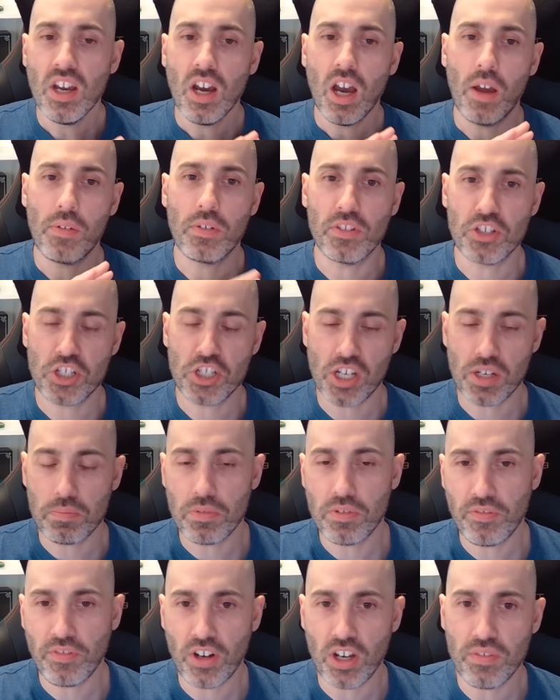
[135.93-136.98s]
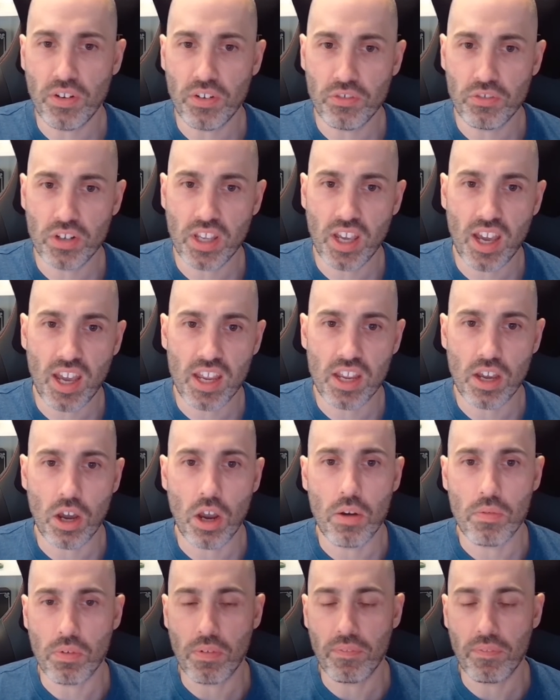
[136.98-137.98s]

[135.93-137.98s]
I've got the Shenmue 500k over on